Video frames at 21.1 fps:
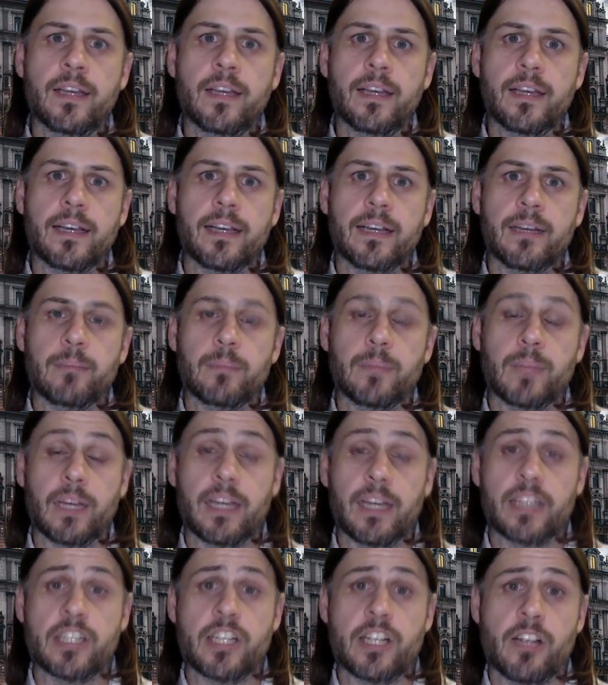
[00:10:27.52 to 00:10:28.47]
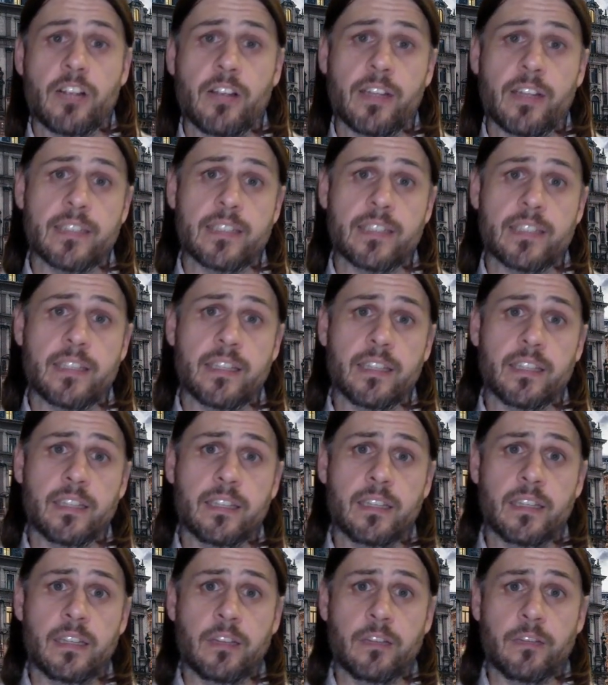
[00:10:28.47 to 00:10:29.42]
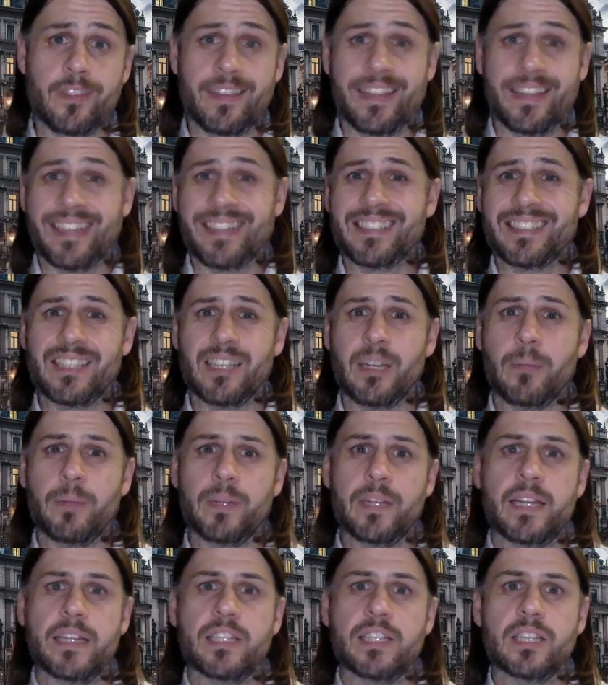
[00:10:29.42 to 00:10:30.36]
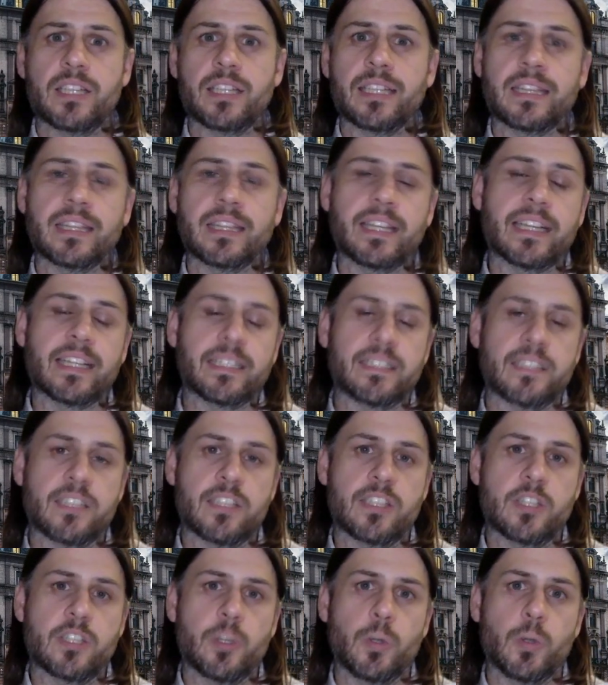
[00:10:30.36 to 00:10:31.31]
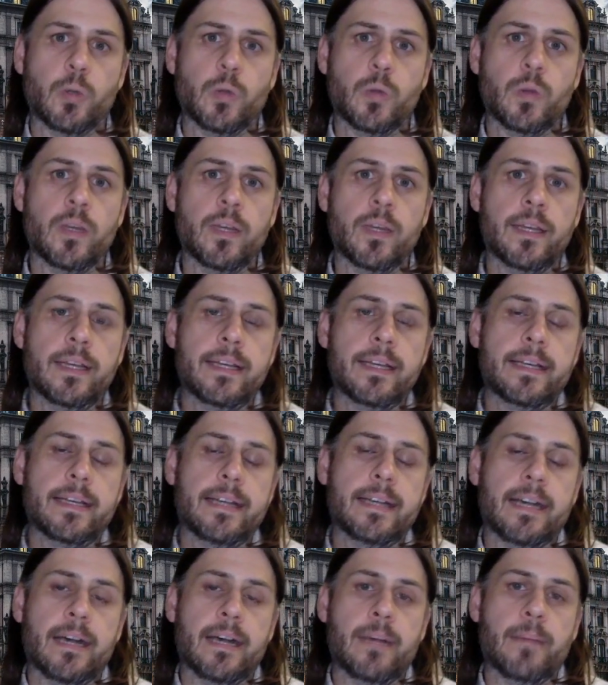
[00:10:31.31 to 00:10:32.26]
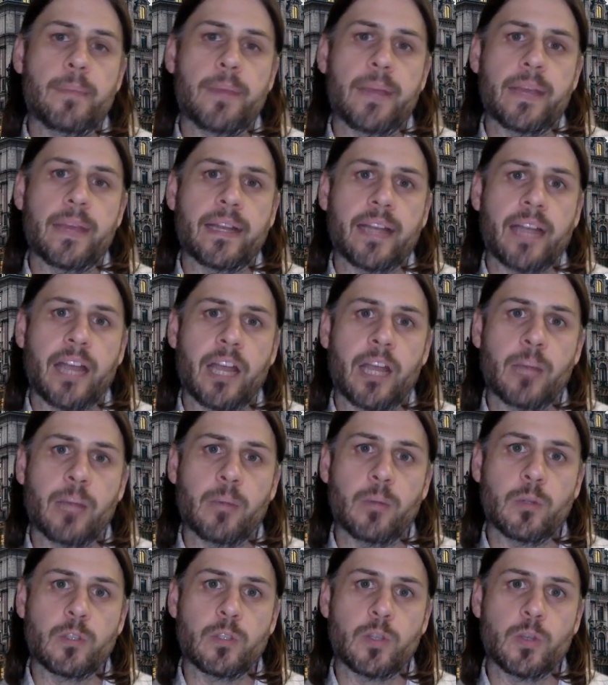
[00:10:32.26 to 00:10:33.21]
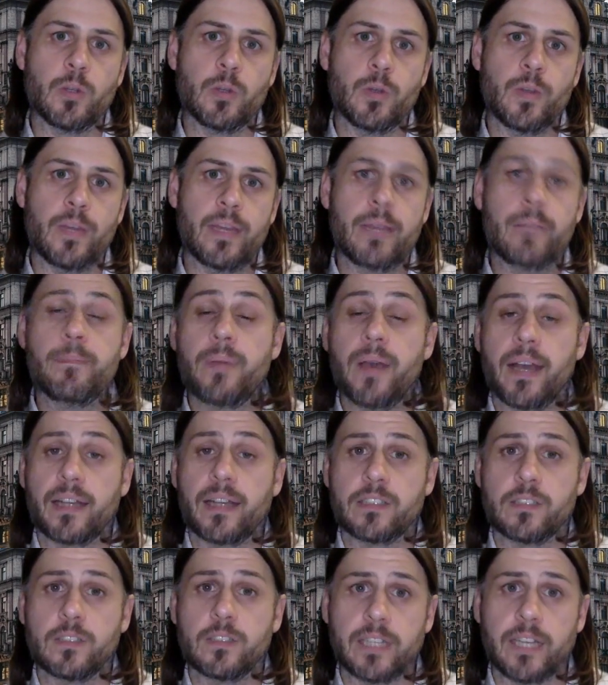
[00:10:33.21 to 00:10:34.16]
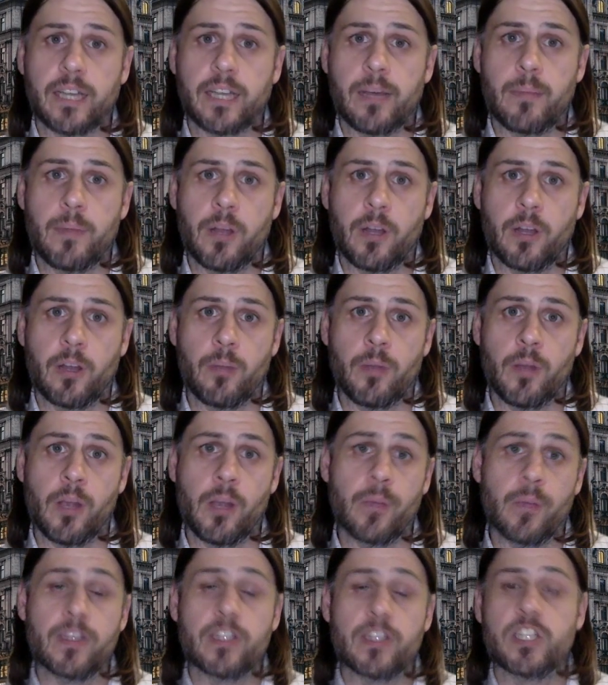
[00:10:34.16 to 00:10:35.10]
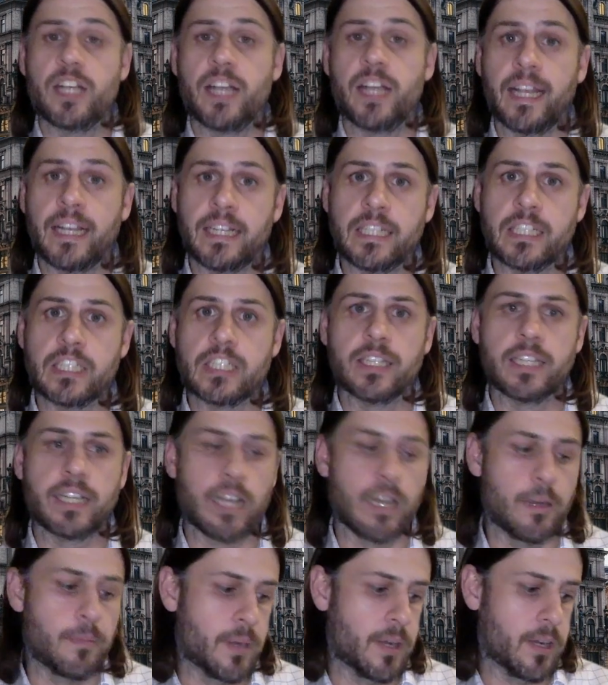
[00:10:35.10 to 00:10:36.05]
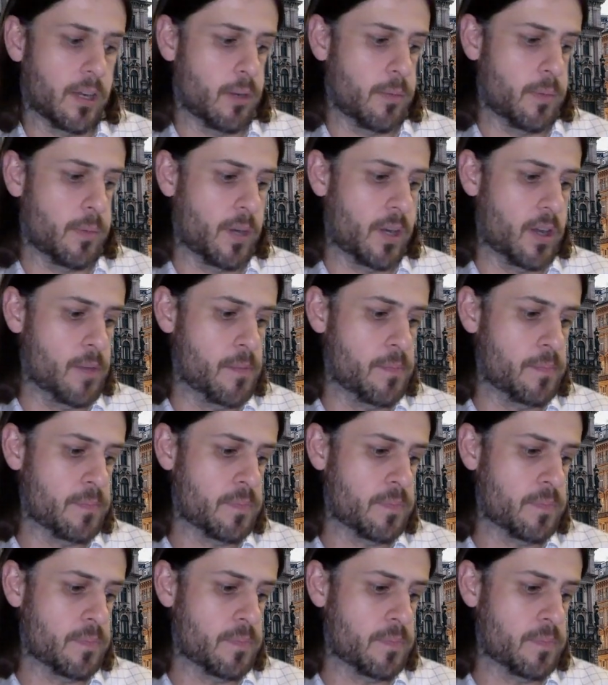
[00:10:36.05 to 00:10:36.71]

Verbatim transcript: um, large areas that, of things that are potentially linked to uh, being able to impact on the gut microbiome and change the gut microbiome.